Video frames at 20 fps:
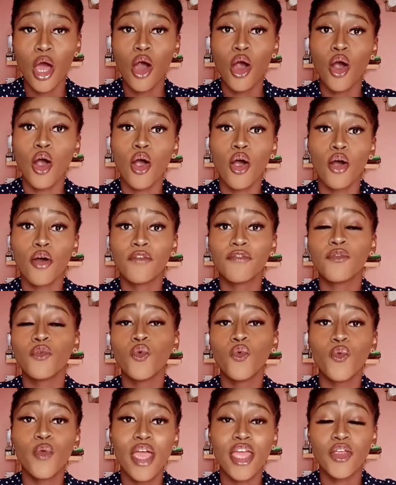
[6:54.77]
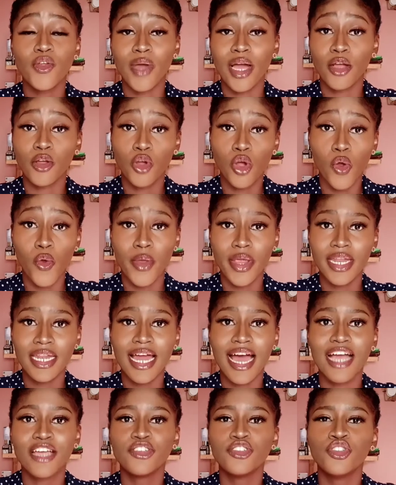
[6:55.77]
of where you are going,
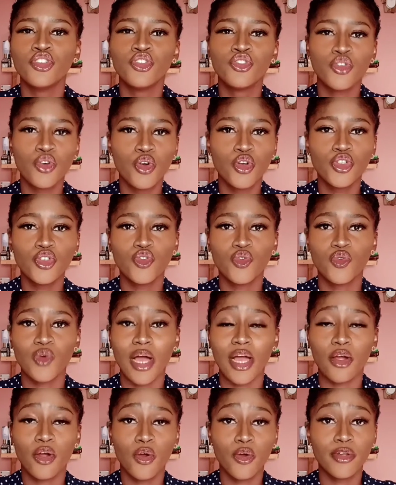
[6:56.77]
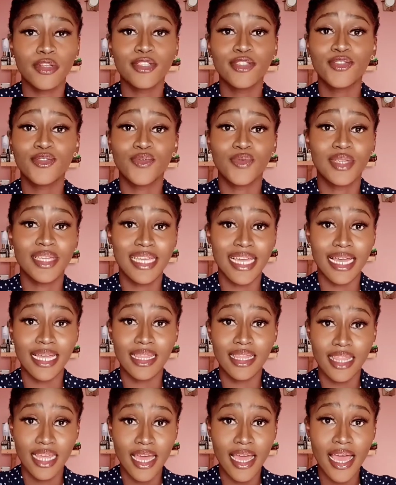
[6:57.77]
and you know you are going to
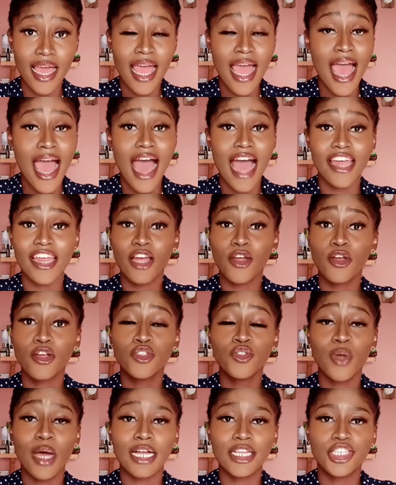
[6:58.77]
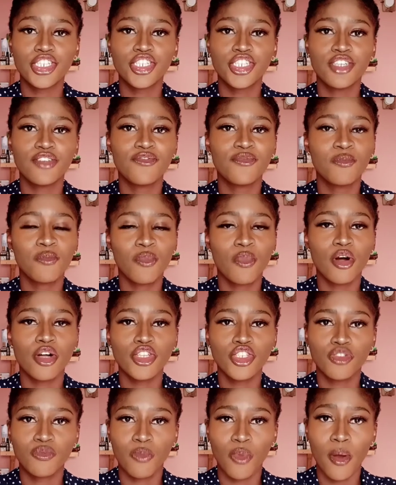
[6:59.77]
get there, and you're going to achieve
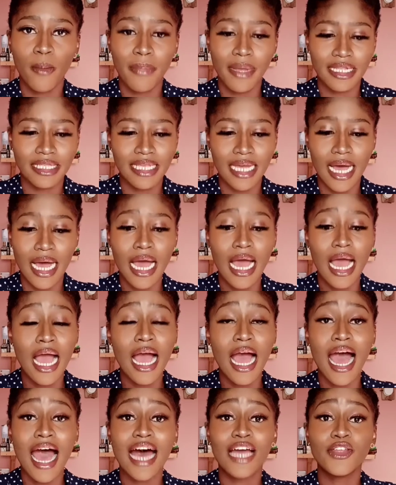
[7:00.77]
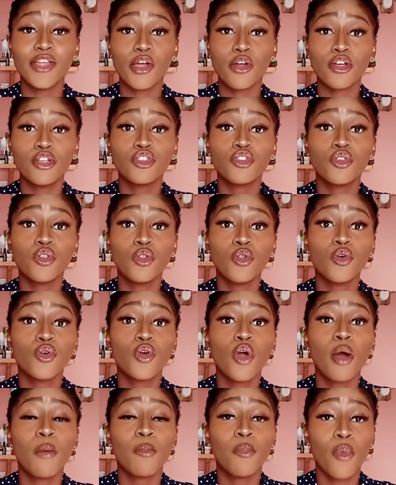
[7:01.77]
much more better, and you're going to
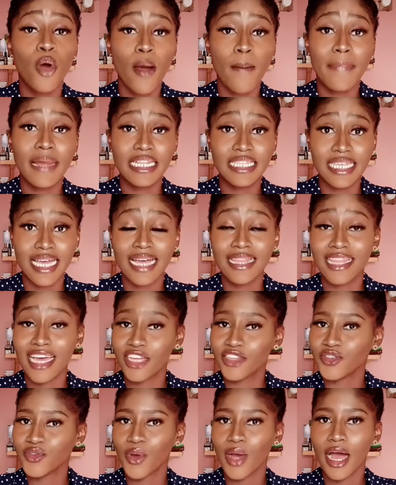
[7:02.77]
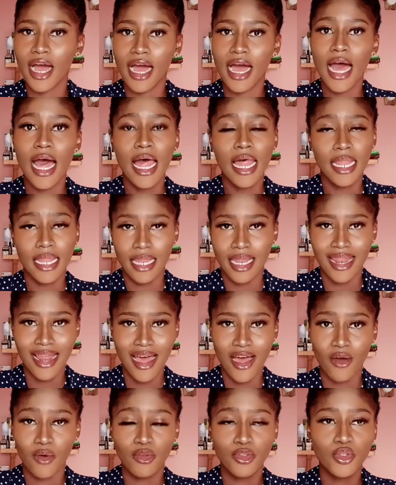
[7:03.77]
look more better than you are
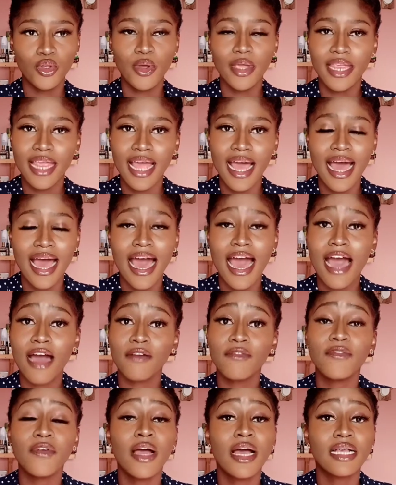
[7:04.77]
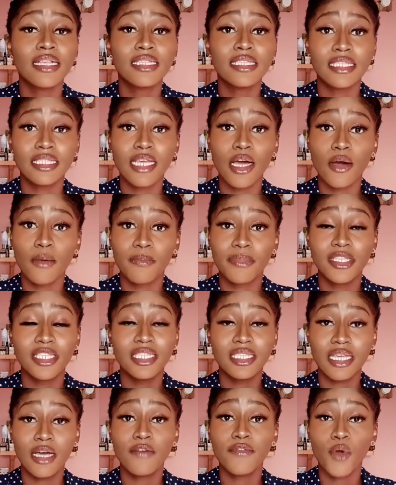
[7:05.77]
now. So yeah, be
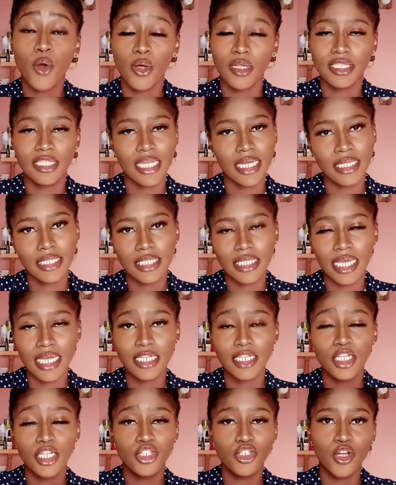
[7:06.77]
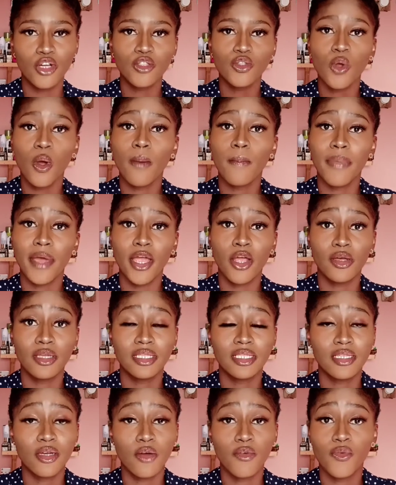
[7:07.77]
self-contented. Don't compare
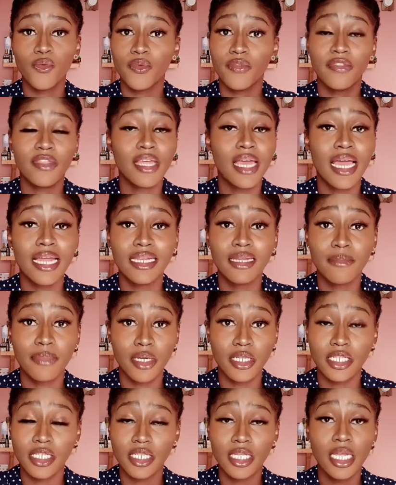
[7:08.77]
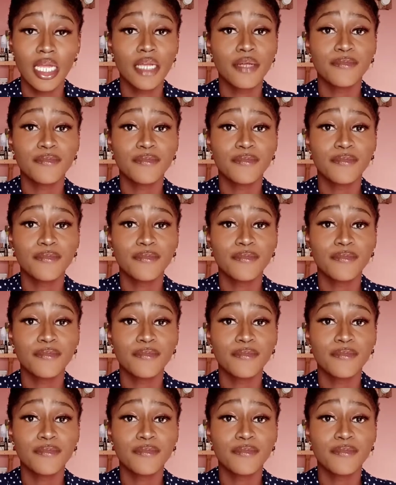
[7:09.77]
yourself with anybody.